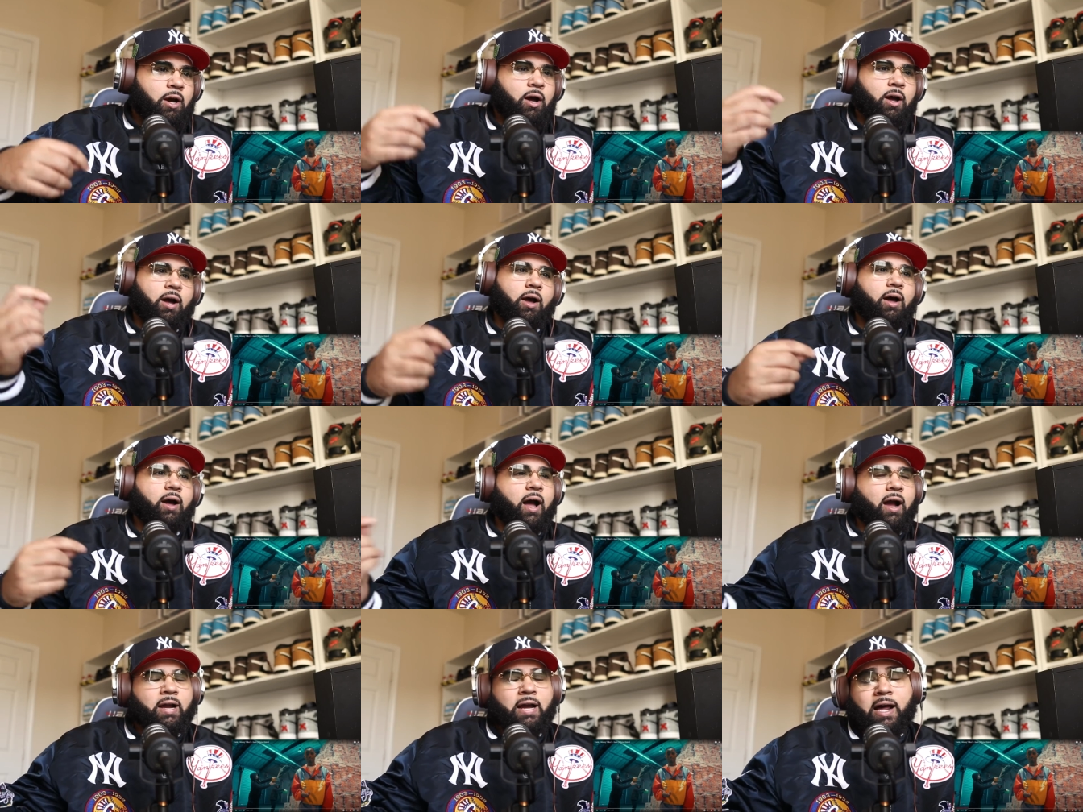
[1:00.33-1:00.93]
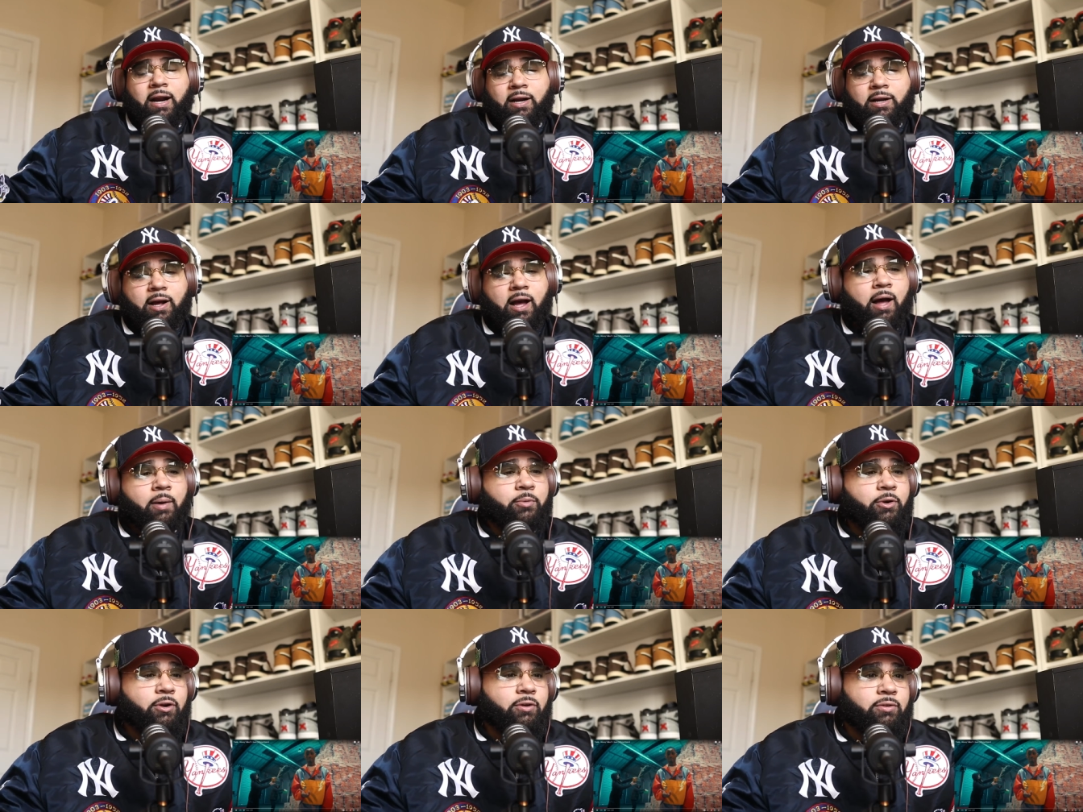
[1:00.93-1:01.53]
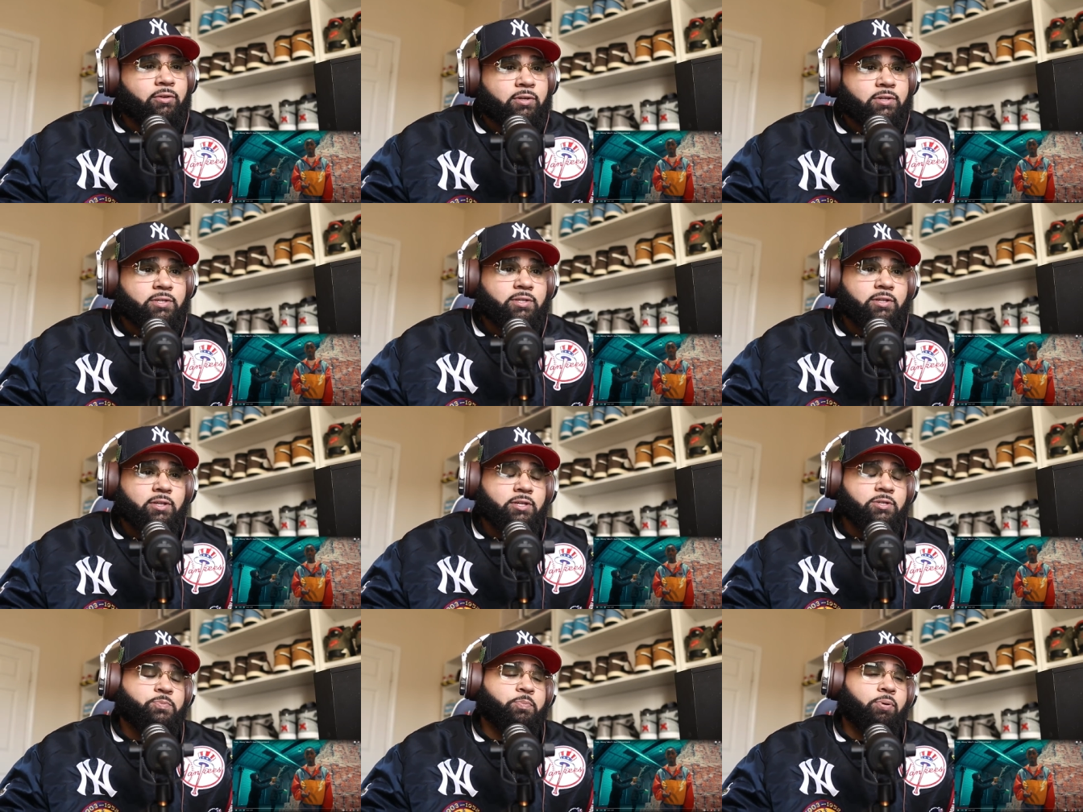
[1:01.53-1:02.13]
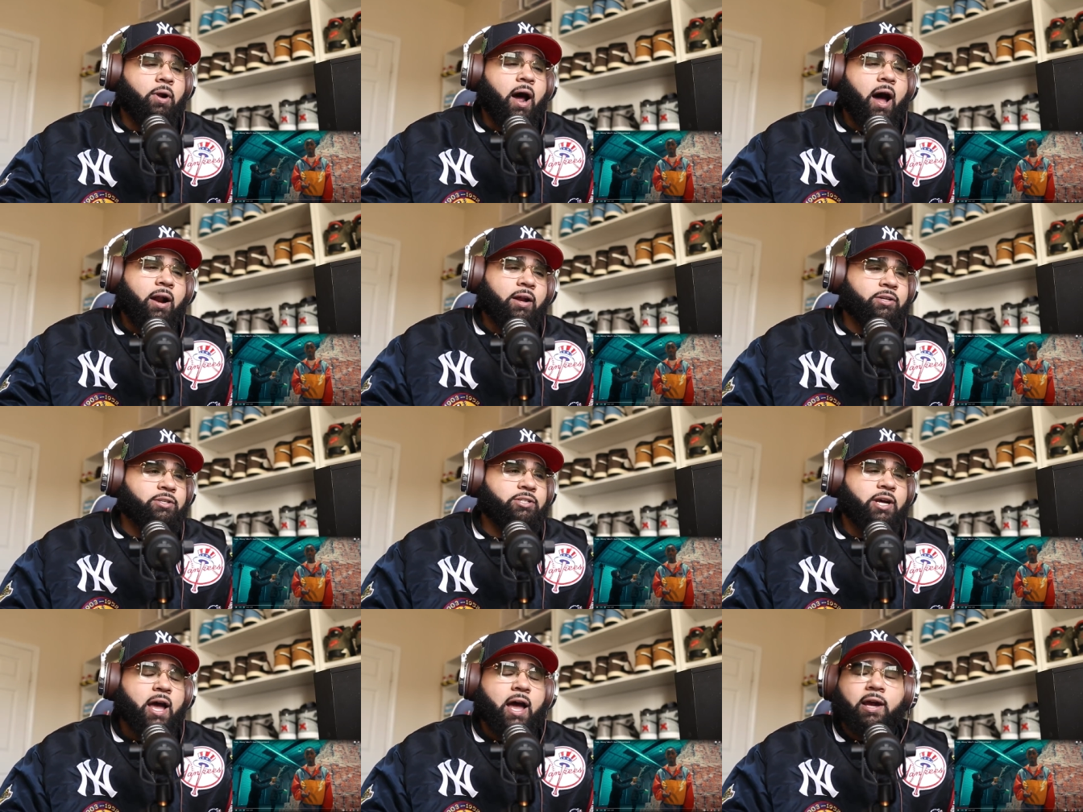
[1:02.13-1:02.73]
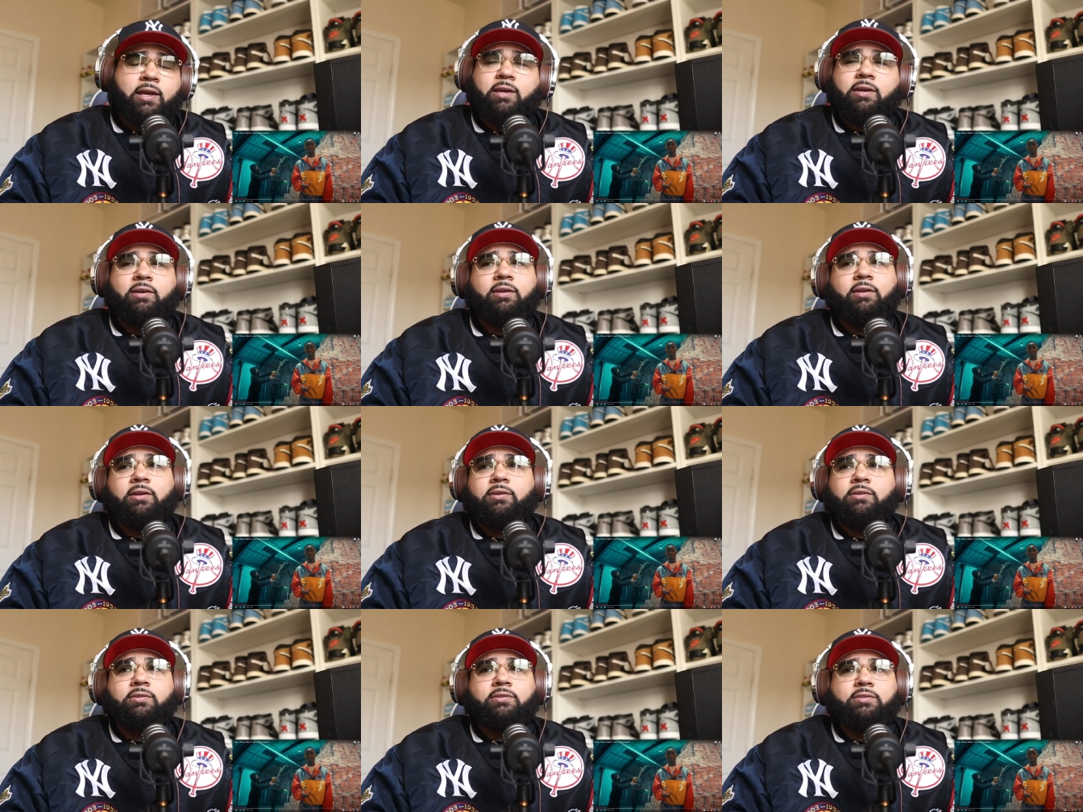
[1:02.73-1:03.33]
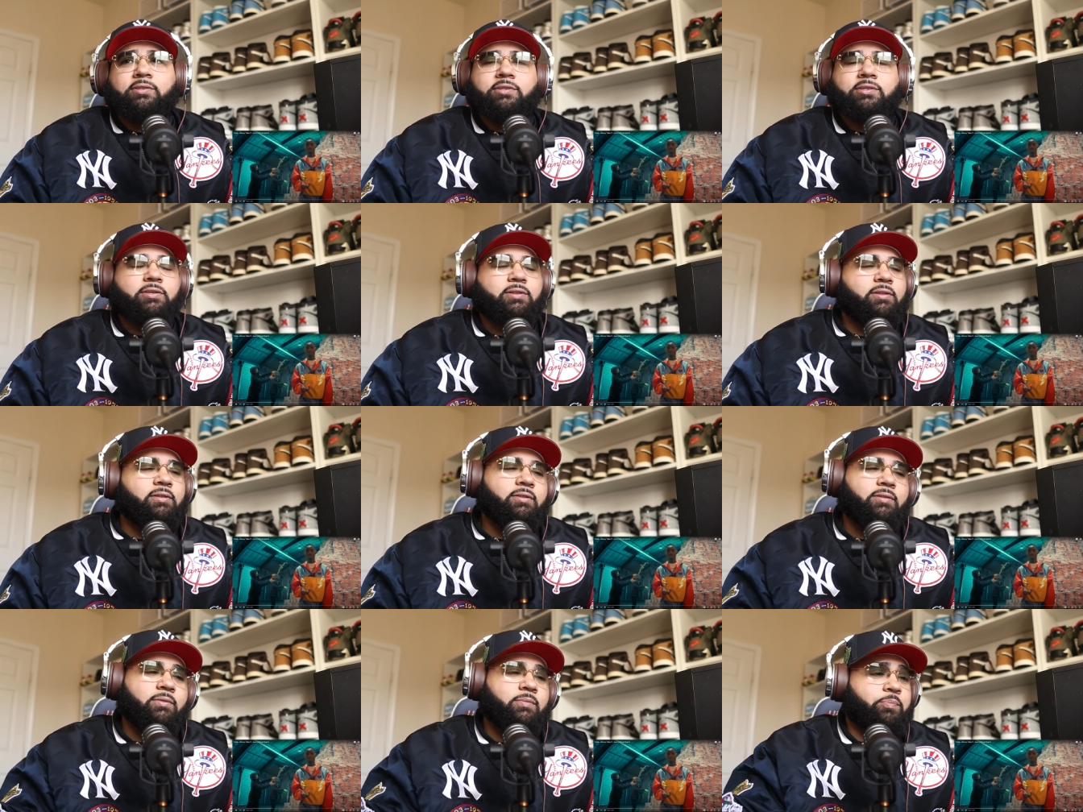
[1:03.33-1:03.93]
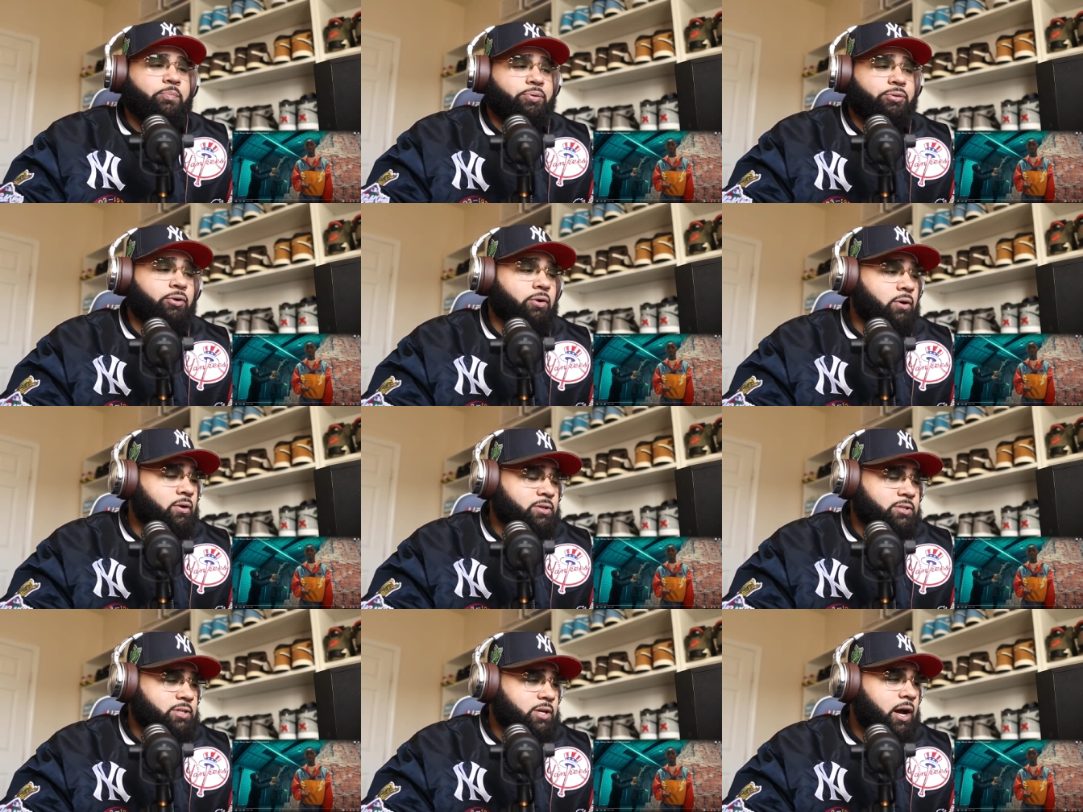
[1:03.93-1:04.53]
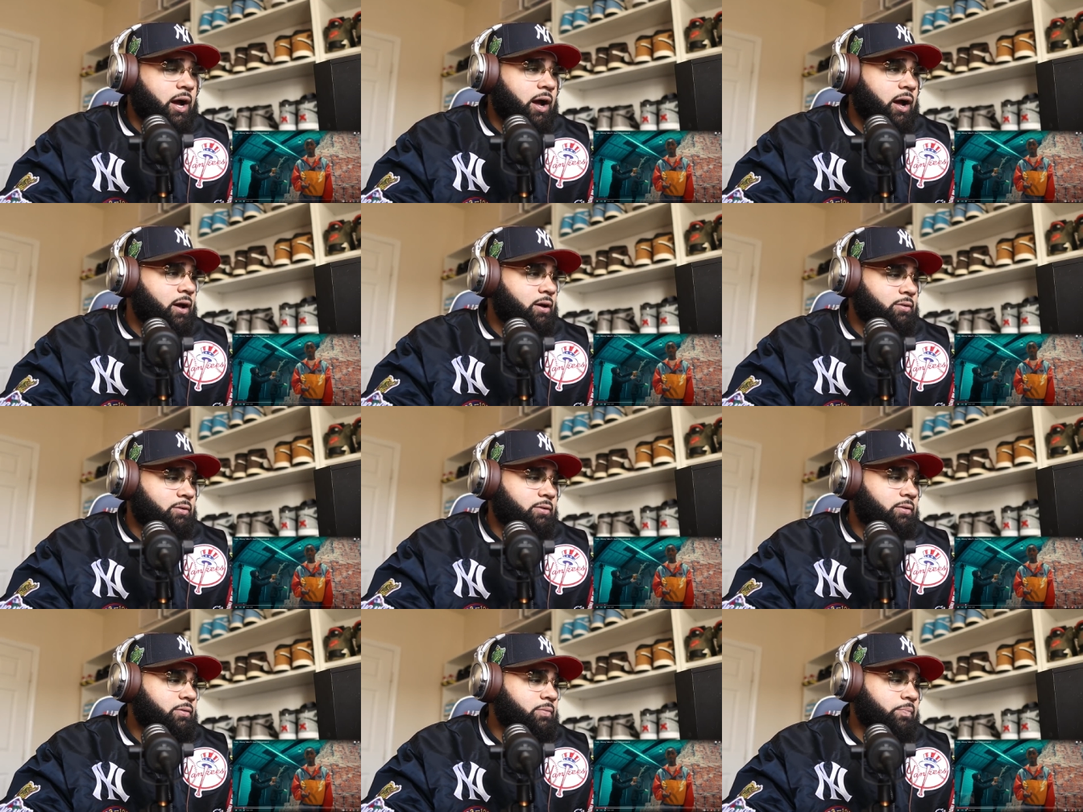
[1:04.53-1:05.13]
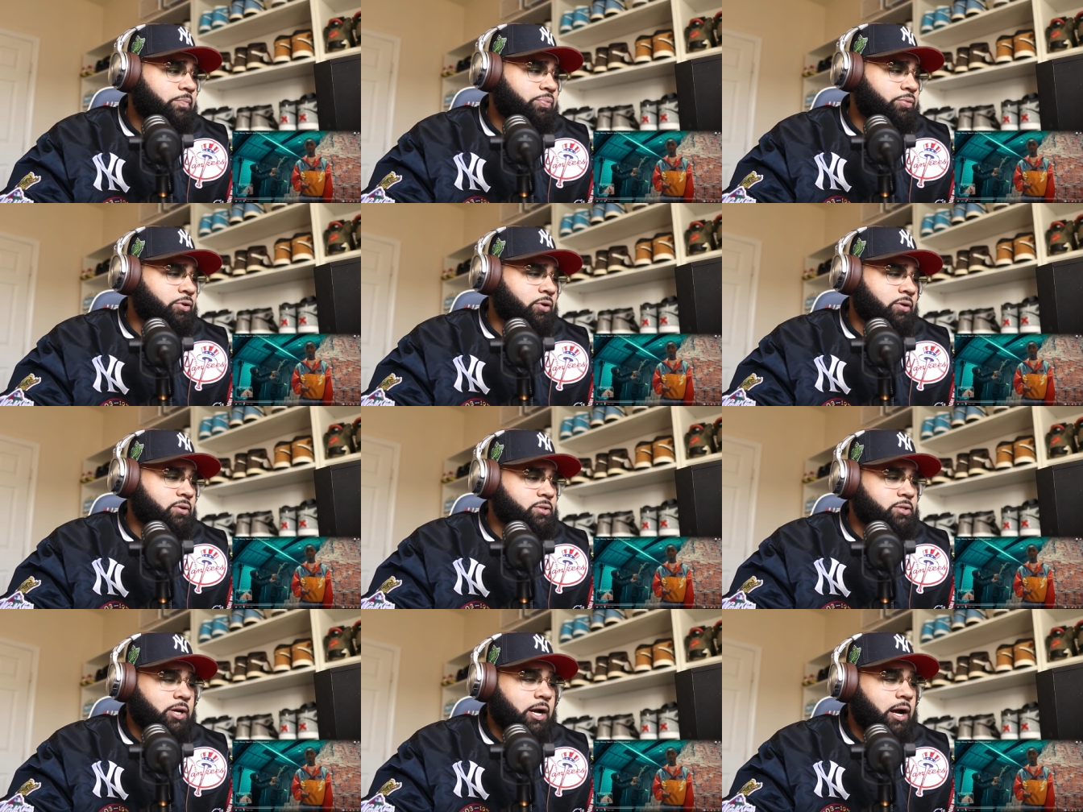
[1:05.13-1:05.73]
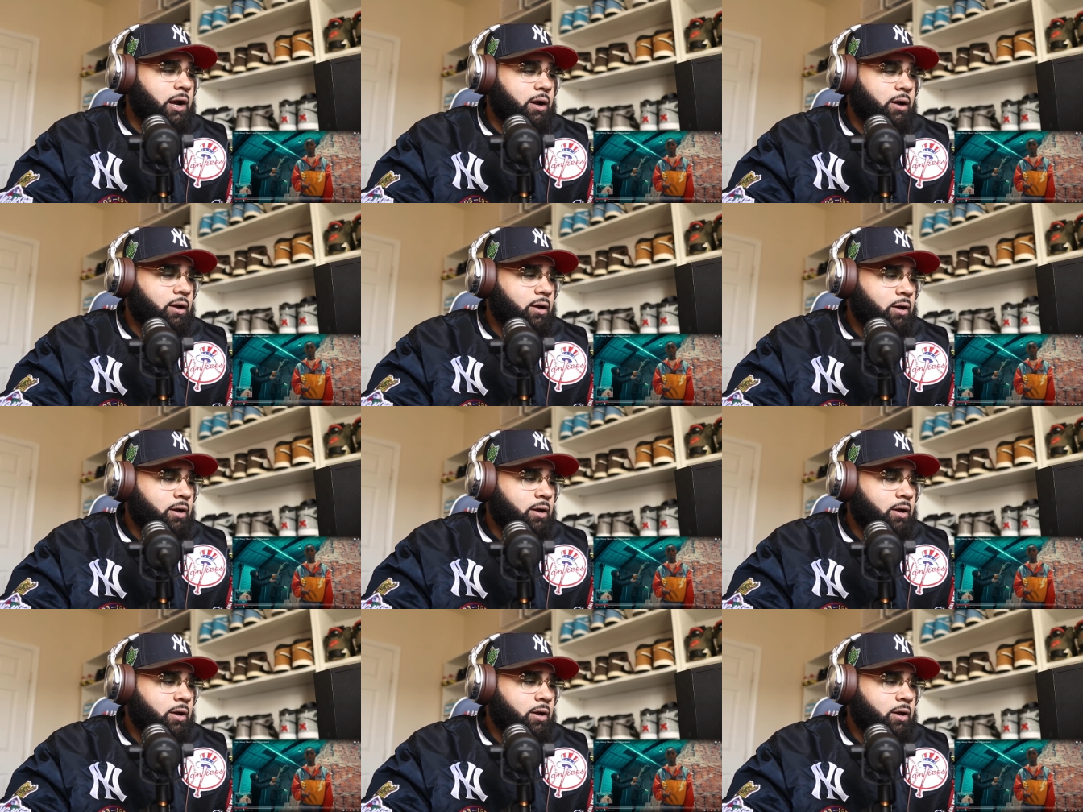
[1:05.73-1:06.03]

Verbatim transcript: I got a comment on this. This Prada jacket is pure za, pure za.